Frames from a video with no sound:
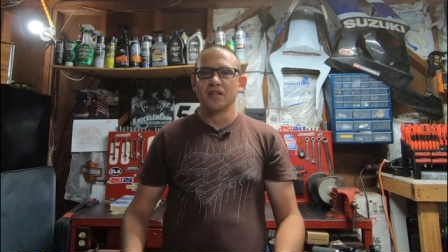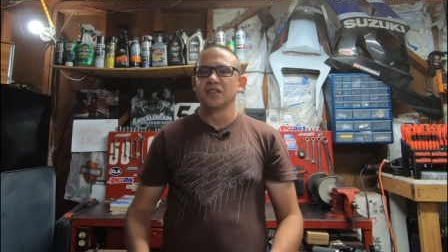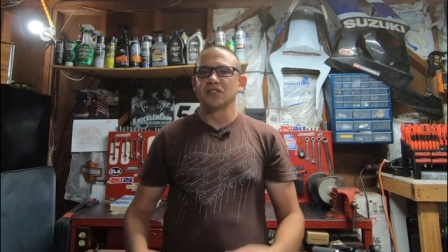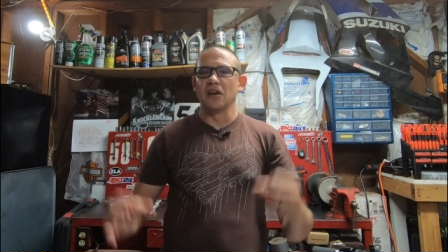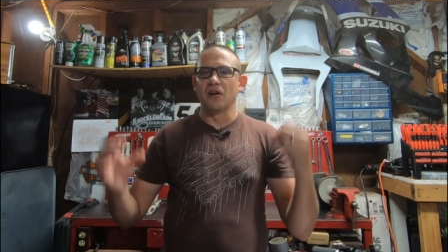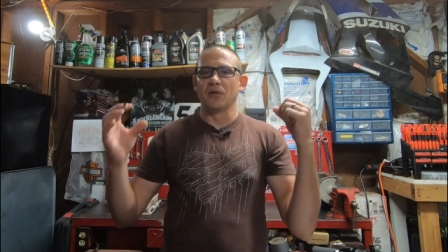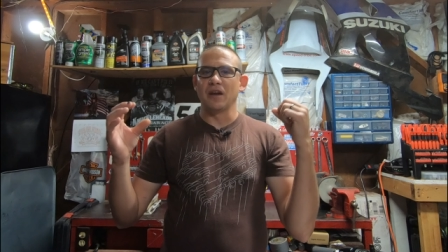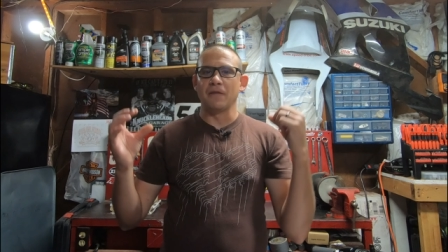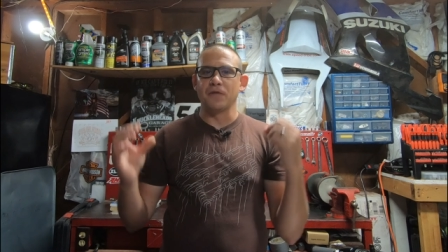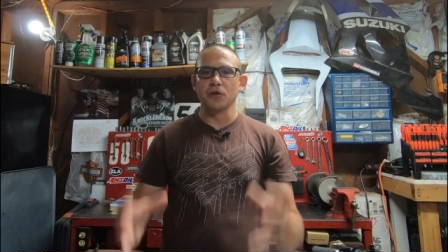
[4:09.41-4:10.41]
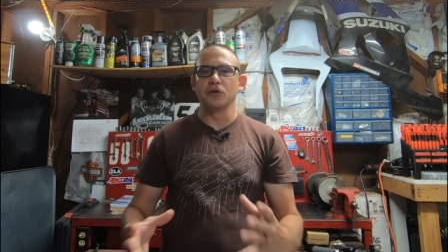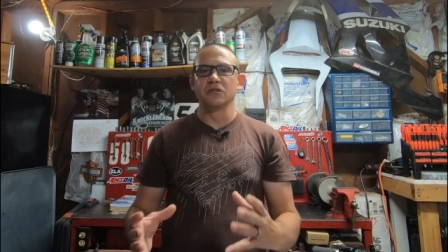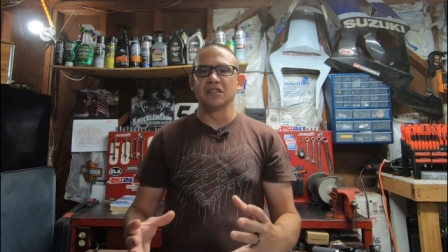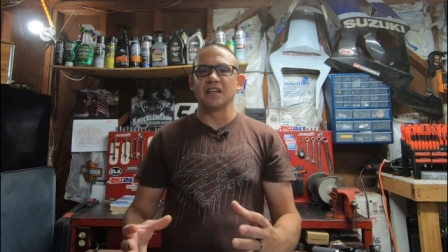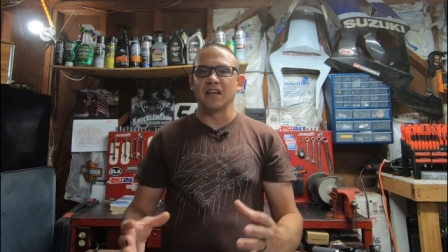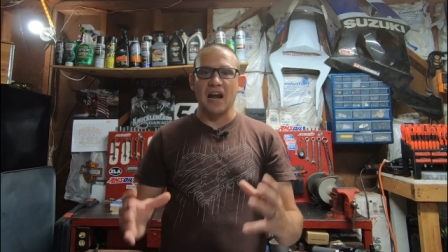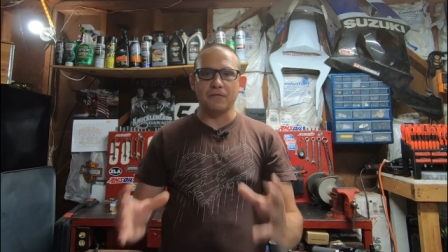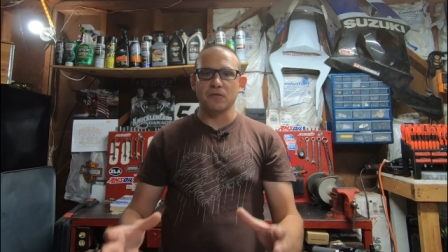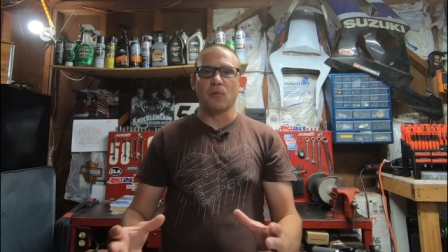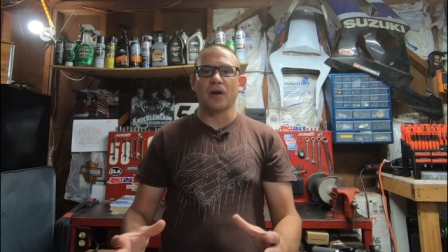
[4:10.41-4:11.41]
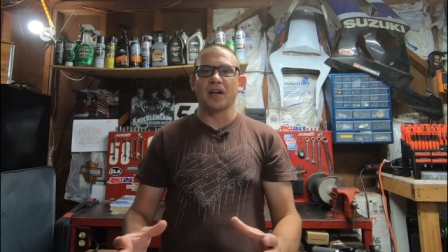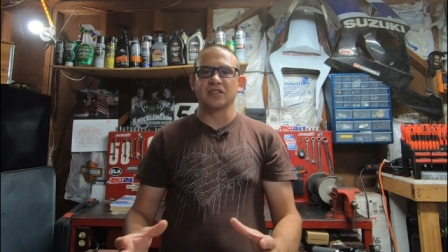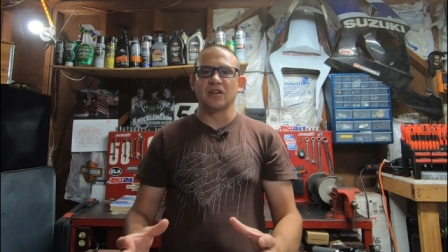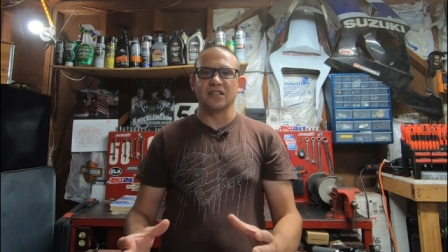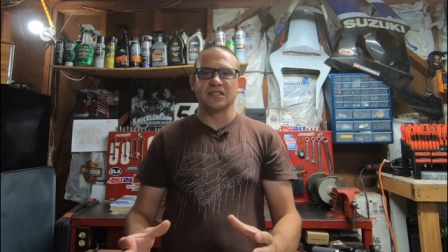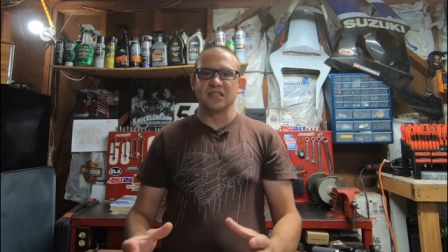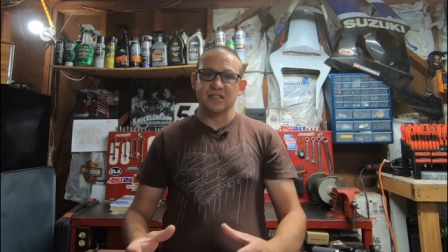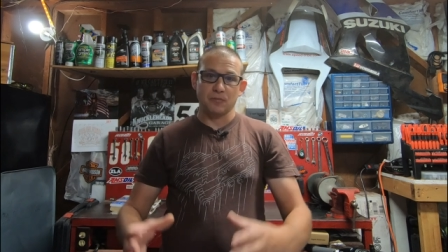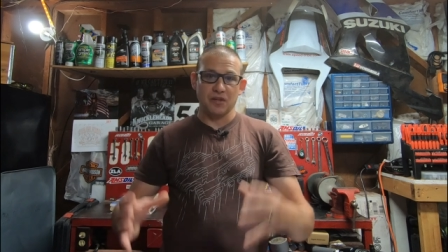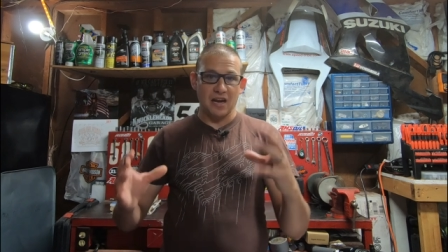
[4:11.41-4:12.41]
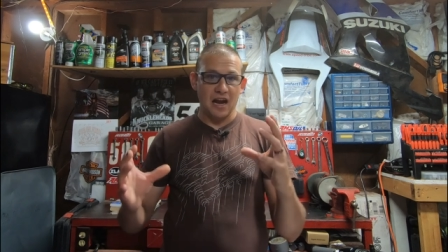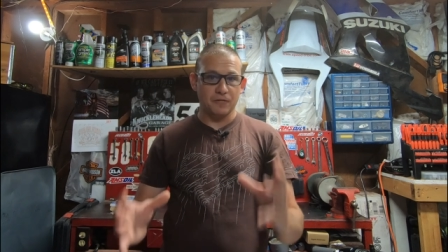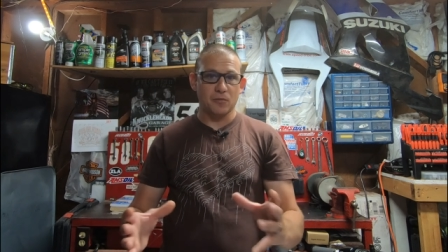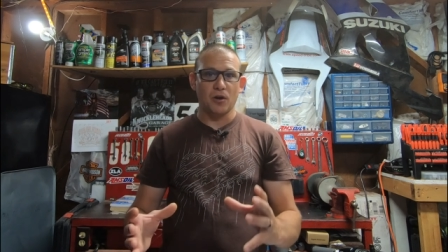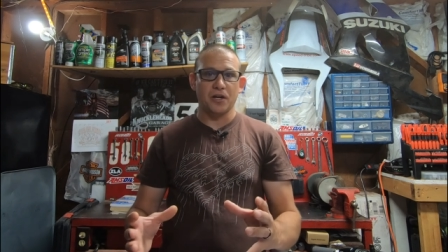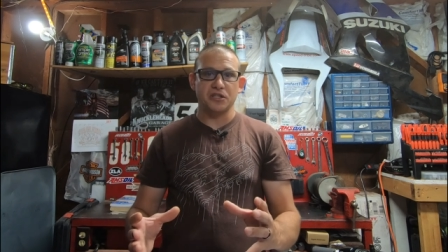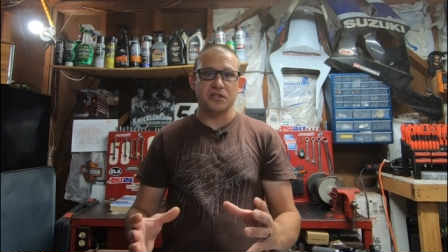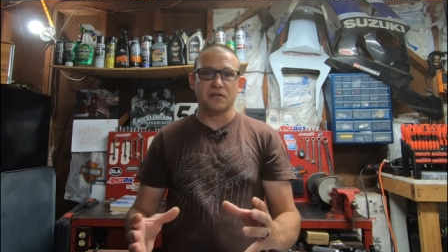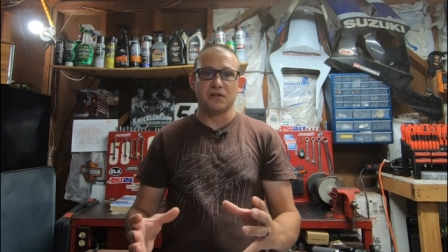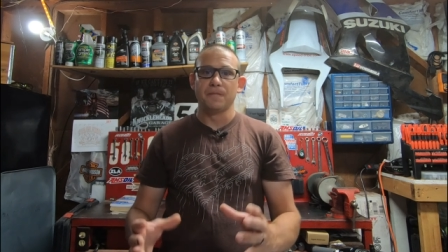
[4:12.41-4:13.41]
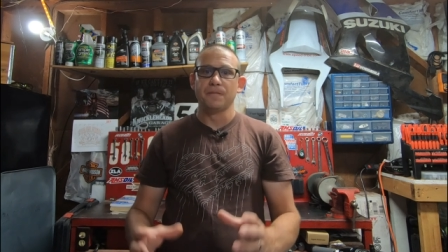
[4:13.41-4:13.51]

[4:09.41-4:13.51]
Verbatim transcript: So if you're using an aftermarket exhaust system with an aftermarket tuner,